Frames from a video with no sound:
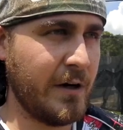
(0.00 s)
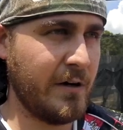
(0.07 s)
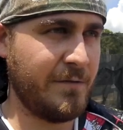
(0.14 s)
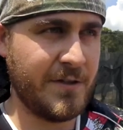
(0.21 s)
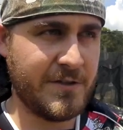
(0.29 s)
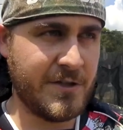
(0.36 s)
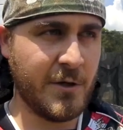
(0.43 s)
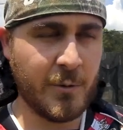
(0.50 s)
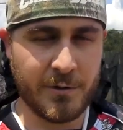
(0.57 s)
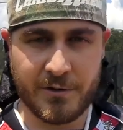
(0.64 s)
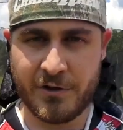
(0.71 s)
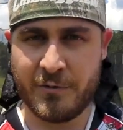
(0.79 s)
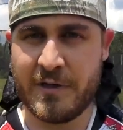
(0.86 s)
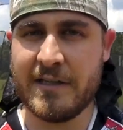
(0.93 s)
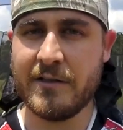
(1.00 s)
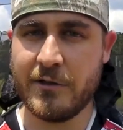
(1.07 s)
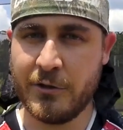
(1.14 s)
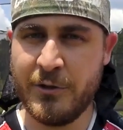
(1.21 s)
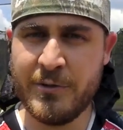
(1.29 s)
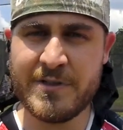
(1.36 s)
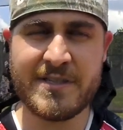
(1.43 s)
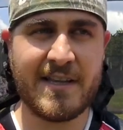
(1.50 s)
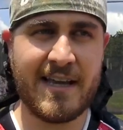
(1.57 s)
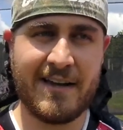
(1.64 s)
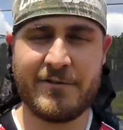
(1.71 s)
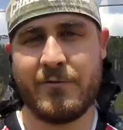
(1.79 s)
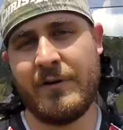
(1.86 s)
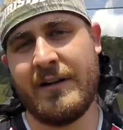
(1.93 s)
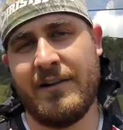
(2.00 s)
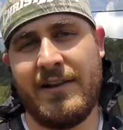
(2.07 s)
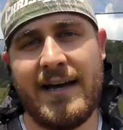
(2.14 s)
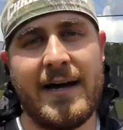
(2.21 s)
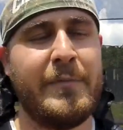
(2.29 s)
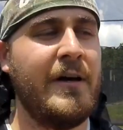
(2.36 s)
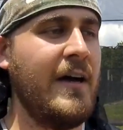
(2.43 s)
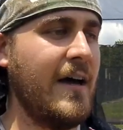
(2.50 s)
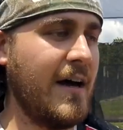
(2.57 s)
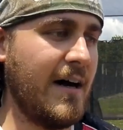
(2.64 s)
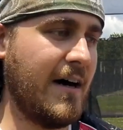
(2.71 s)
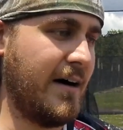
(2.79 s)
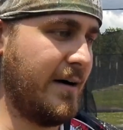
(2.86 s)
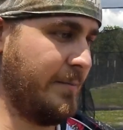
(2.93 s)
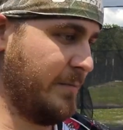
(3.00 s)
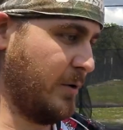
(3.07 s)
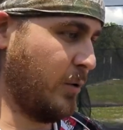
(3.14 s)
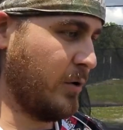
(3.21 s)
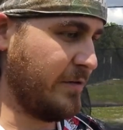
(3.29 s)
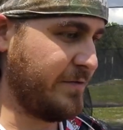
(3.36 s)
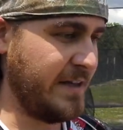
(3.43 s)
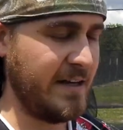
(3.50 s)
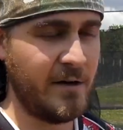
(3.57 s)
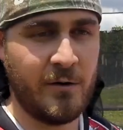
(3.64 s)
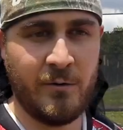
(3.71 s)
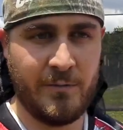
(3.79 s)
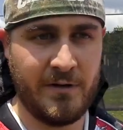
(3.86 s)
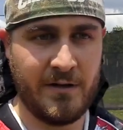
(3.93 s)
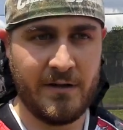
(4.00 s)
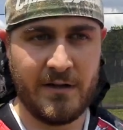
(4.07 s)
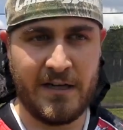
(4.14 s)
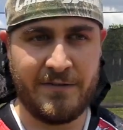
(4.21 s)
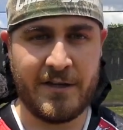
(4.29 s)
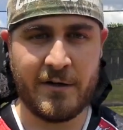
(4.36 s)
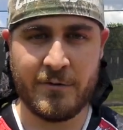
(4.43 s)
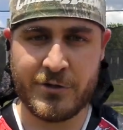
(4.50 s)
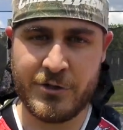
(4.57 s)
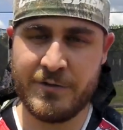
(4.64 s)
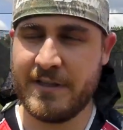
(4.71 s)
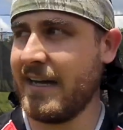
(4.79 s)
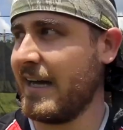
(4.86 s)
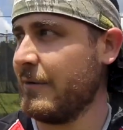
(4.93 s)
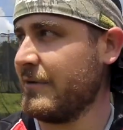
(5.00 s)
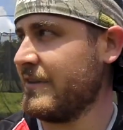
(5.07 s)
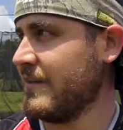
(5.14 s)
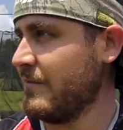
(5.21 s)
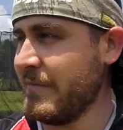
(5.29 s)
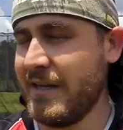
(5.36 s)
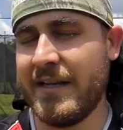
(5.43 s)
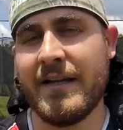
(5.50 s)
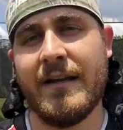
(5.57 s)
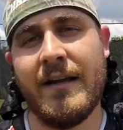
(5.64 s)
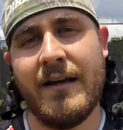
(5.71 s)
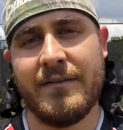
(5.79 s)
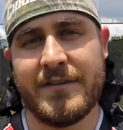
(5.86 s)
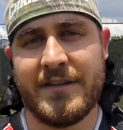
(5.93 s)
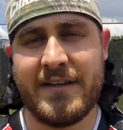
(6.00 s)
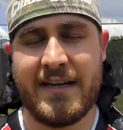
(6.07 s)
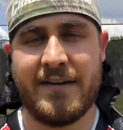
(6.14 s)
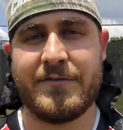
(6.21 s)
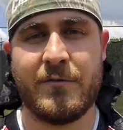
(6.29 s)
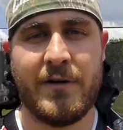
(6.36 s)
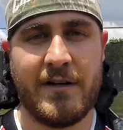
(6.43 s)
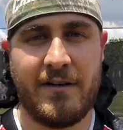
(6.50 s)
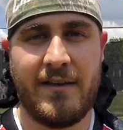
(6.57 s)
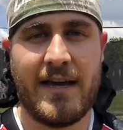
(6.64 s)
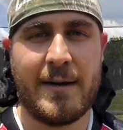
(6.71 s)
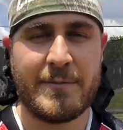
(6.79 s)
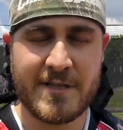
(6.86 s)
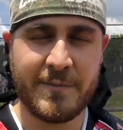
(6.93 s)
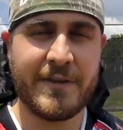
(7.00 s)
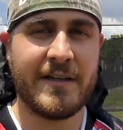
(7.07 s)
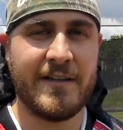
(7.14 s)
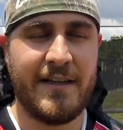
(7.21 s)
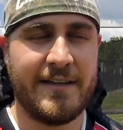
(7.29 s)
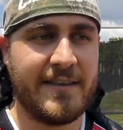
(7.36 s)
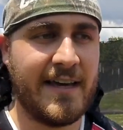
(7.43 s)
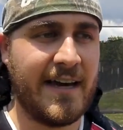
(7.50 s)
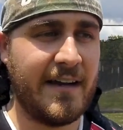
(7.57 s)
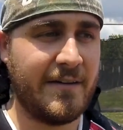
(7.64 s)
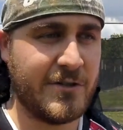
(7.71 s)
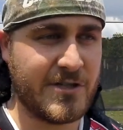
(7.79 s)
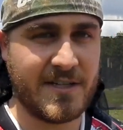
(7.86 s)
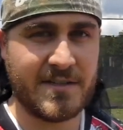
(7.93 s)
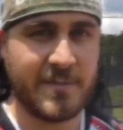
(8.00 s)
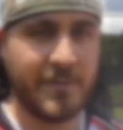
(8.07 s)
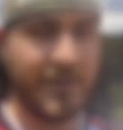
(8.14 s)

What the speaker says: where if the two or the three lose, they have to run a lap. Or if they don't shoot the guy within a minute, then they have to run a lap, something like that, just as a